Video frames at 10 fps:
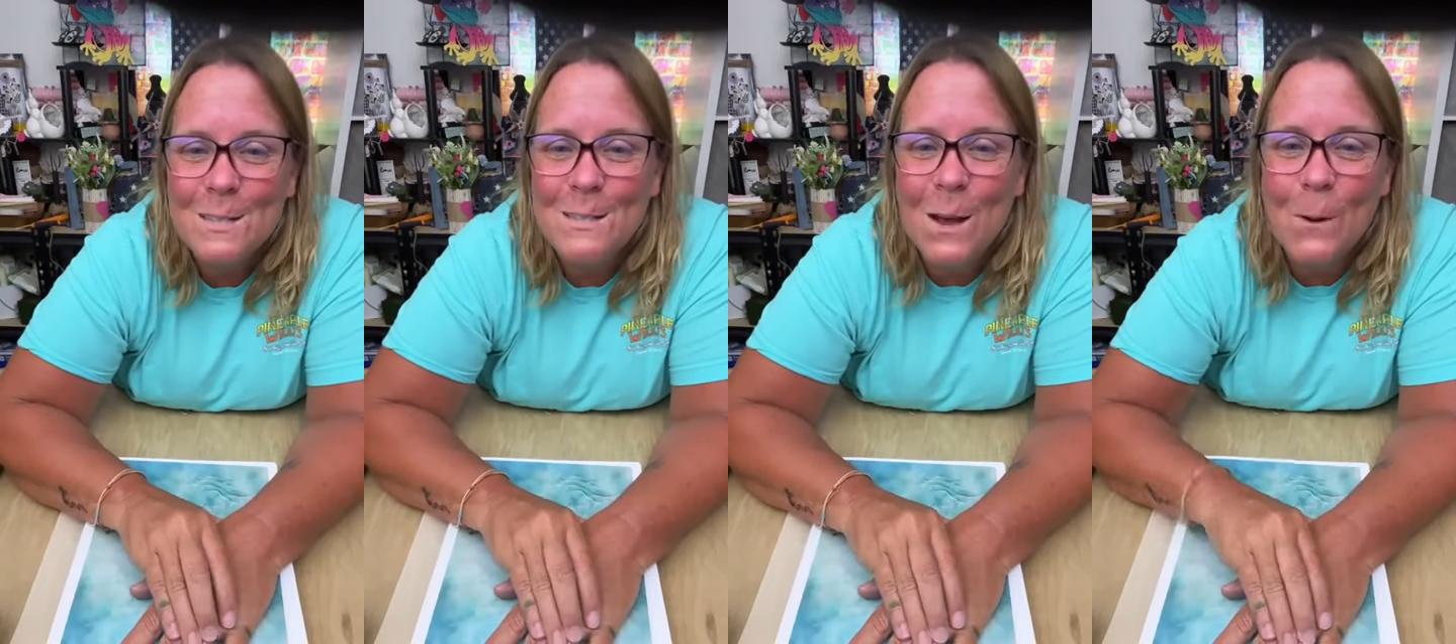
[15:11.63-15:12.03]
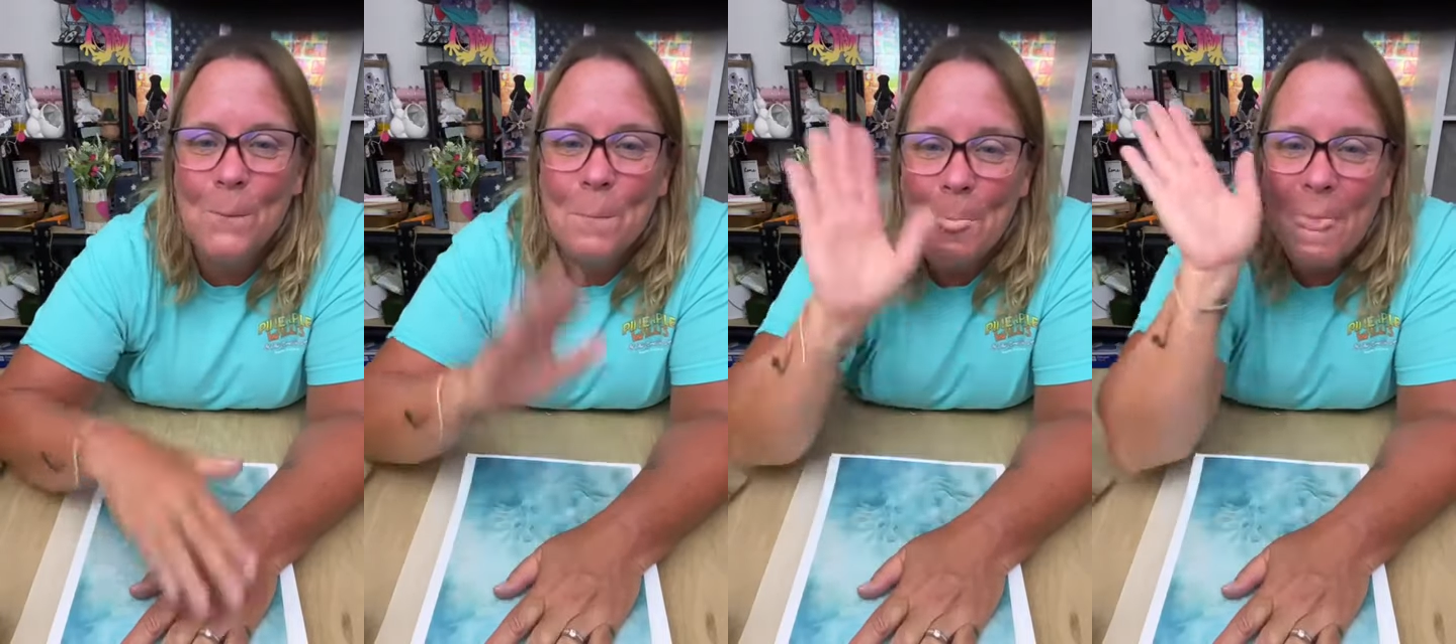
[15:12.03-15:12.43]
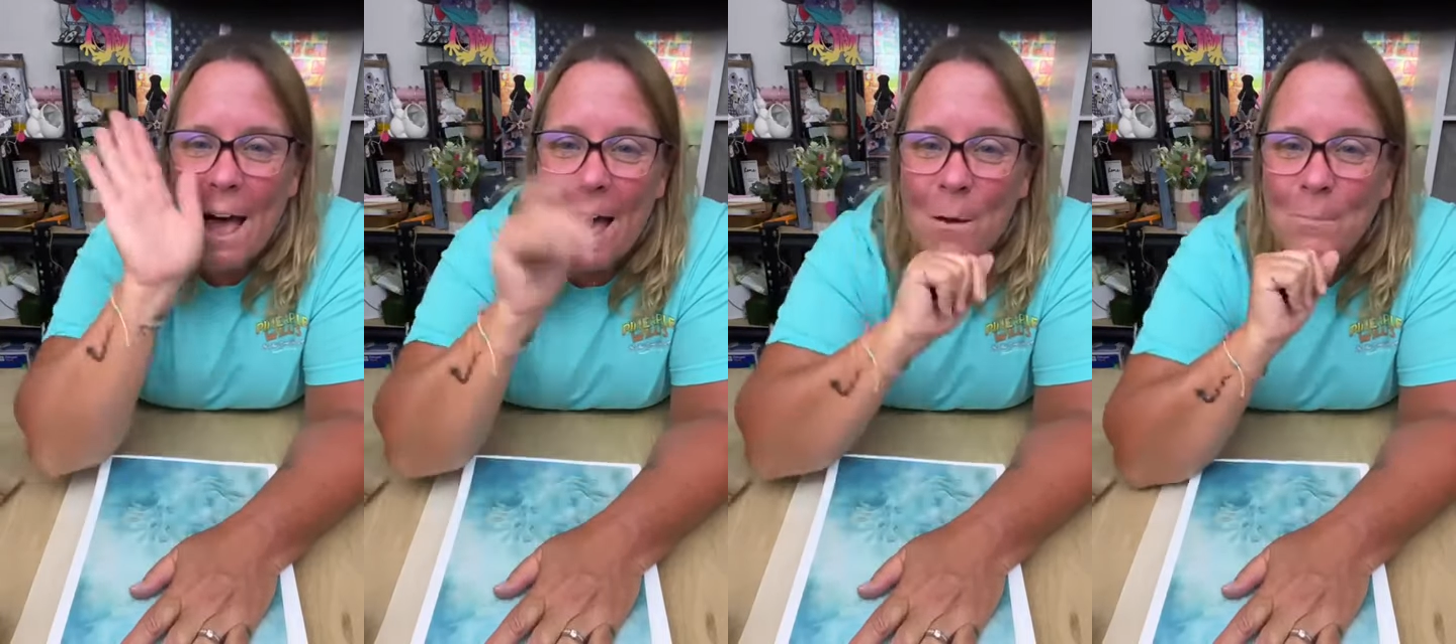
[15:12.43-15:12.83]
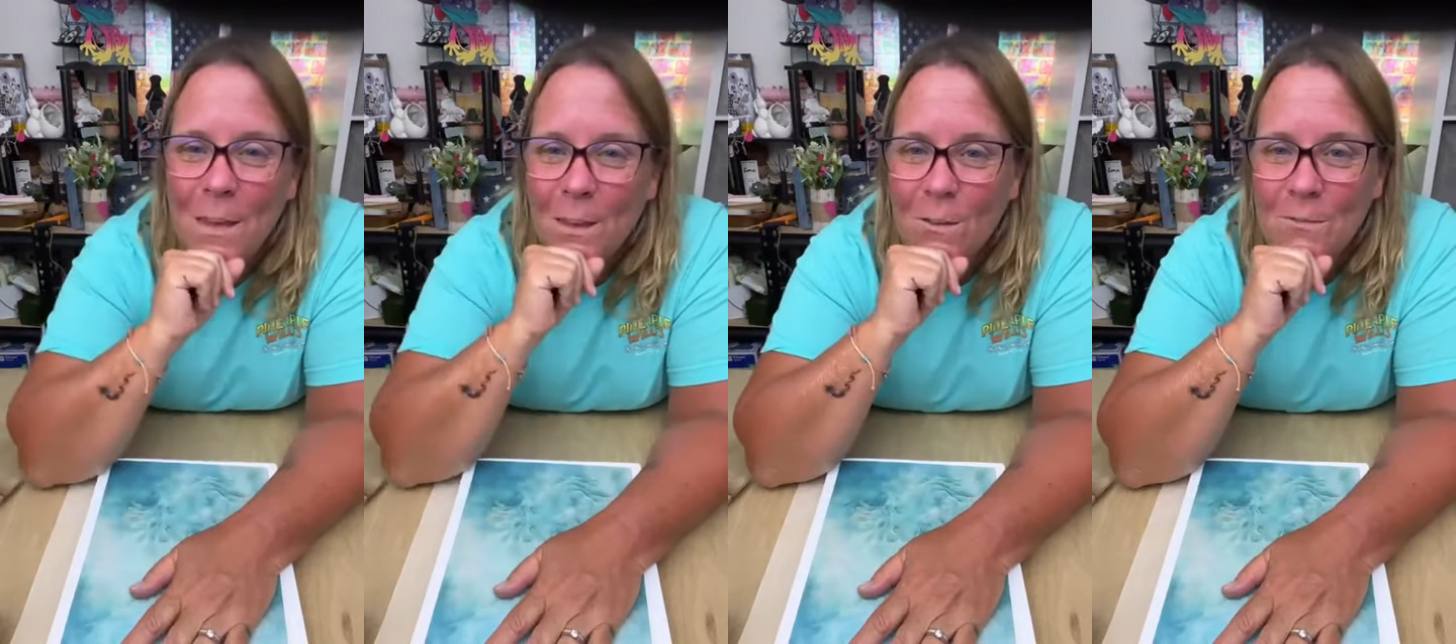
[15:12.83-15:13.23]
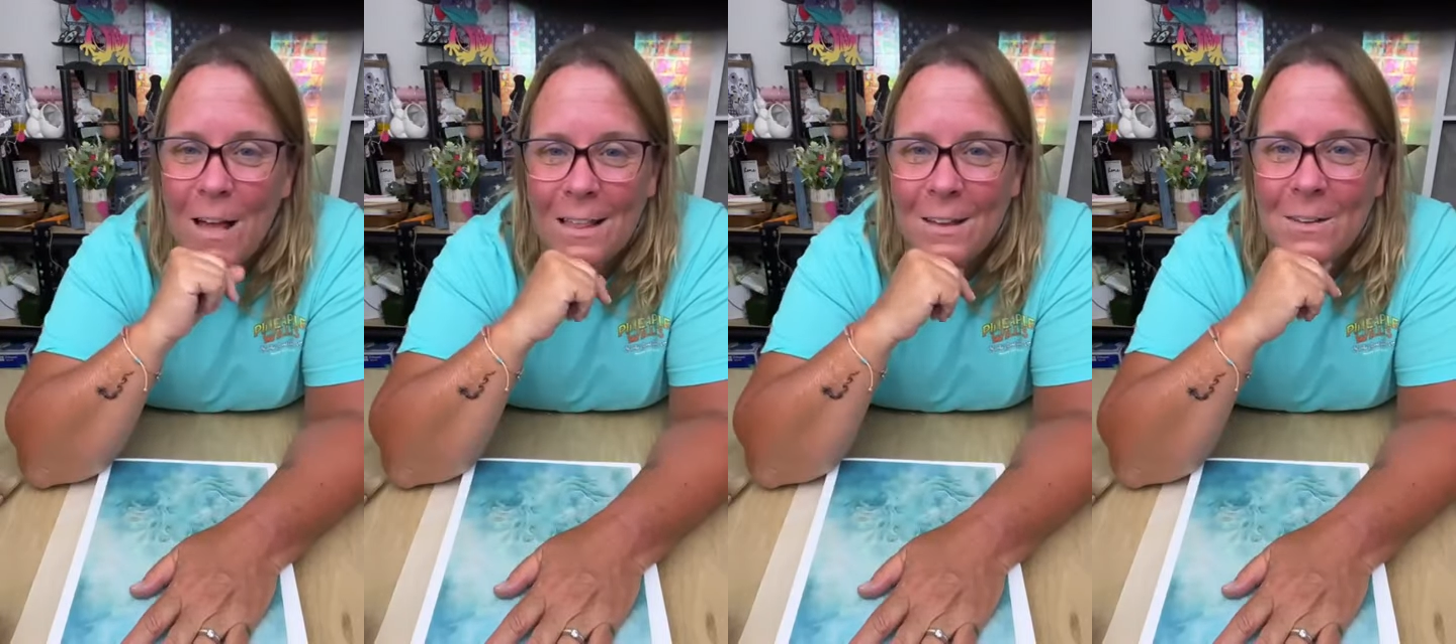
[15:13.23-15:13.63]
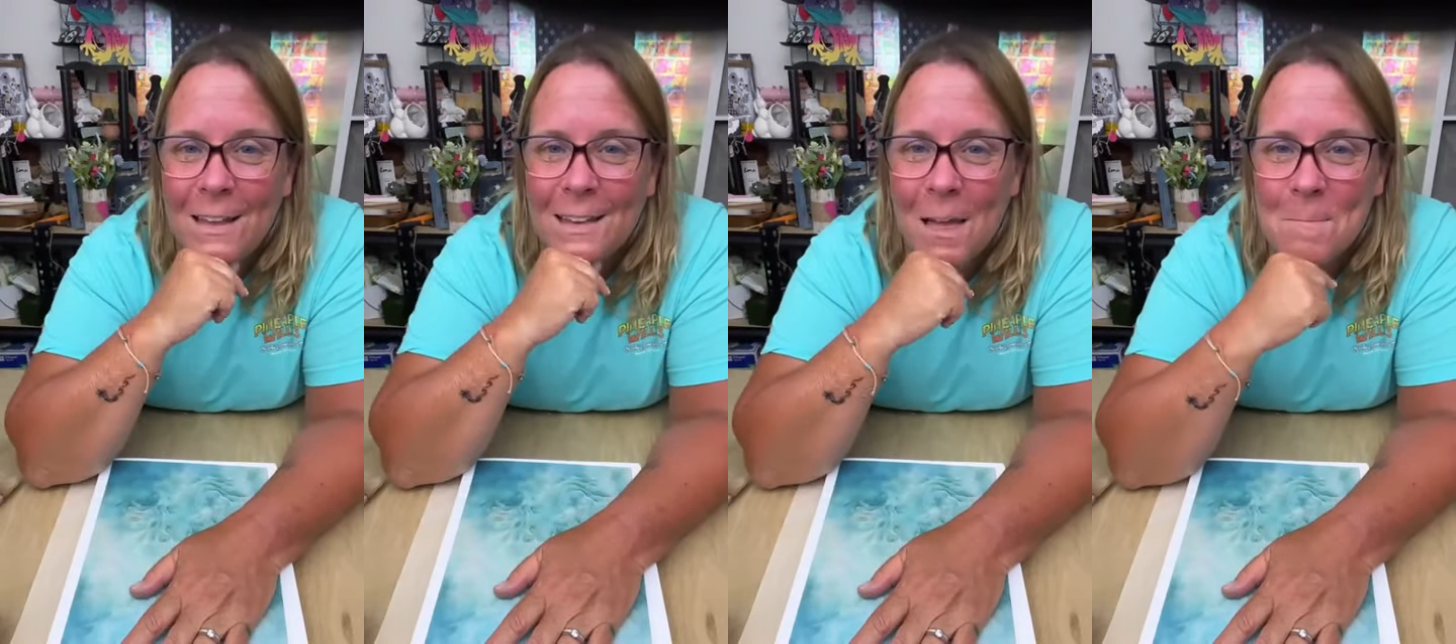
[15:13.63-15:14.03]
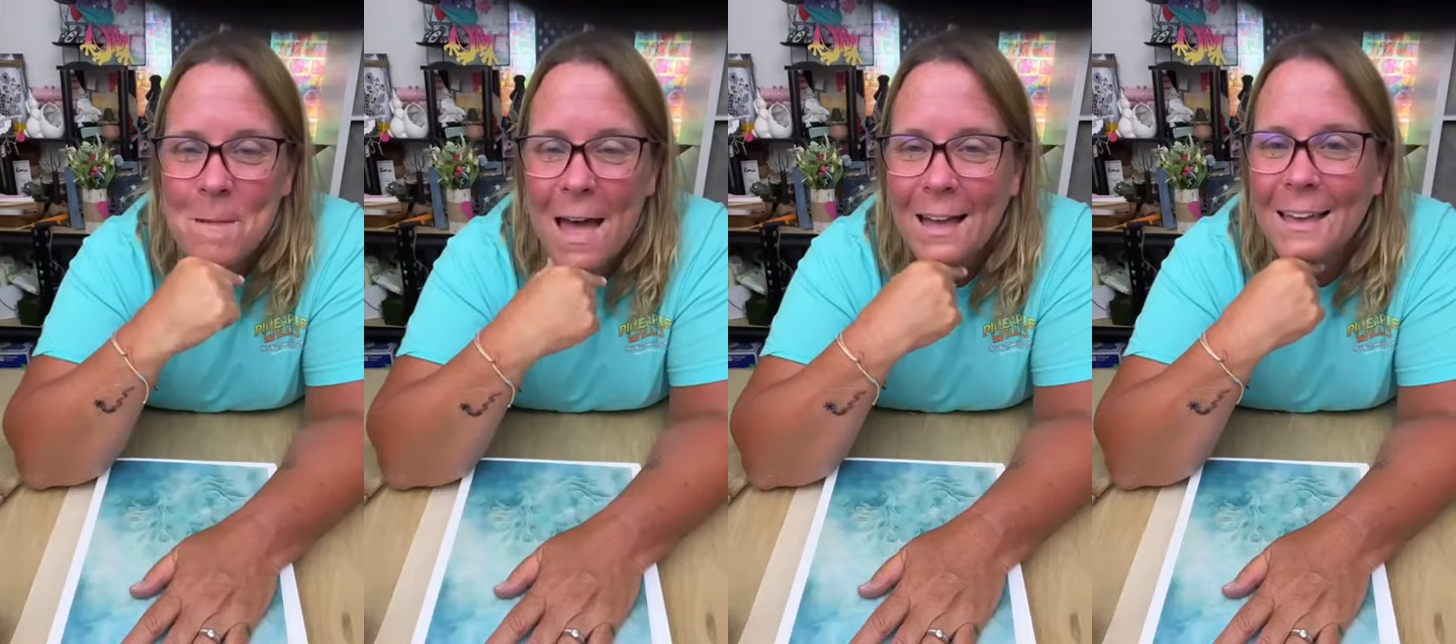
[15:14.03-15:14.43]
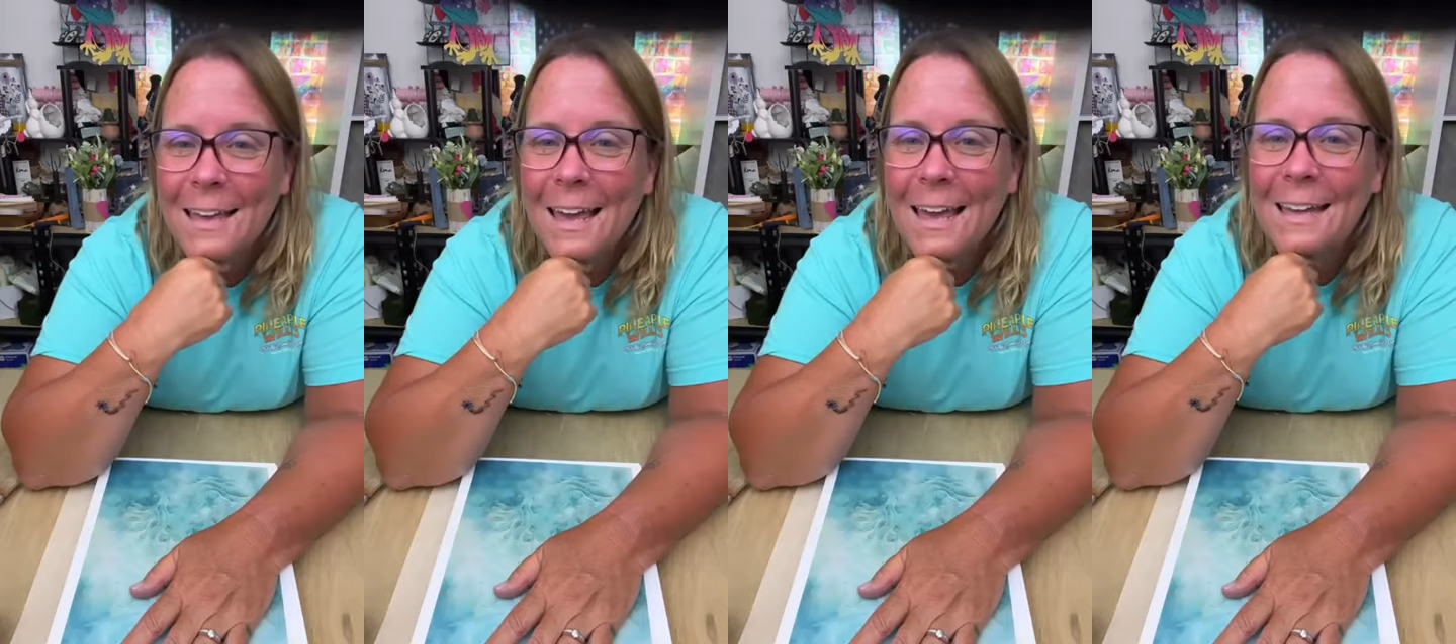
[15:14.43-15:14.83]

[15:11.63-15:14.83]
So I hope that you'll follow and come back.